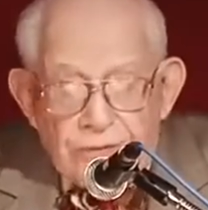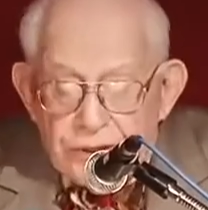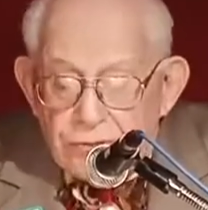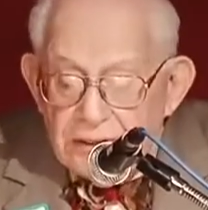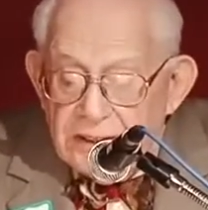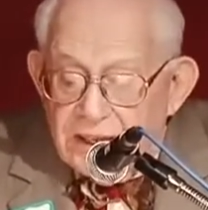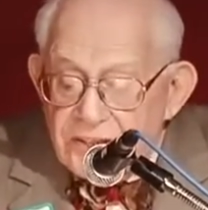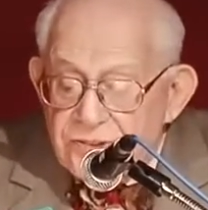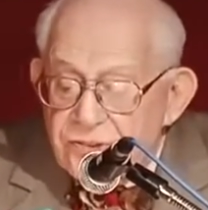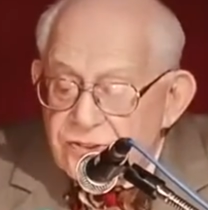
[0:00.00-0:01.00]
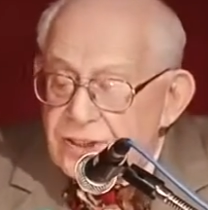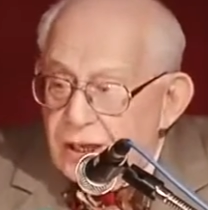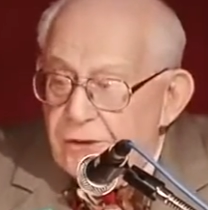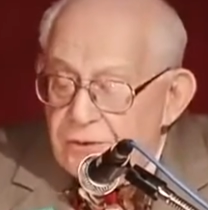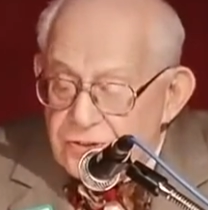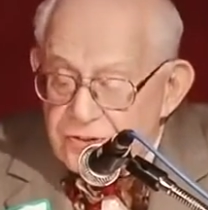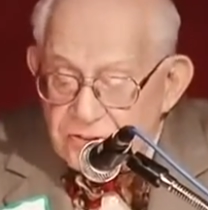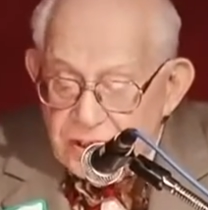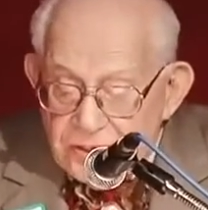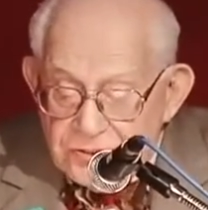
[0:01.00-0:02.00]
federally licensed television
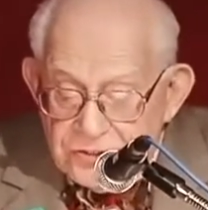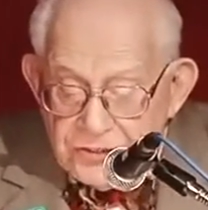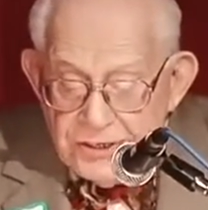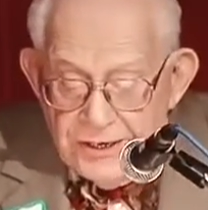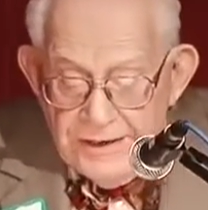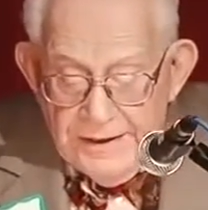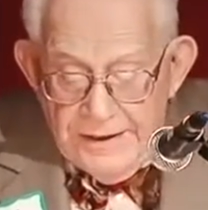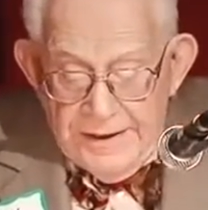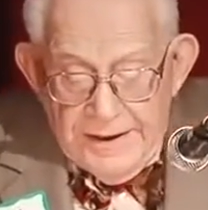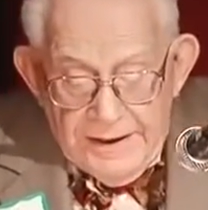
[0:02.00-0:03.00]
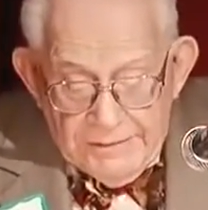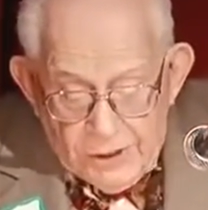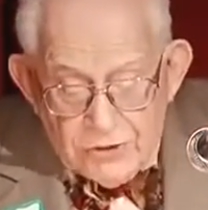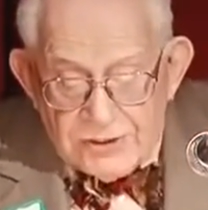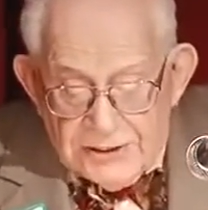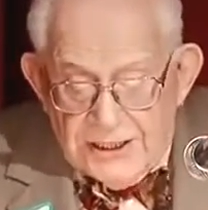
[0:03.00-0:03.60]
stations. Those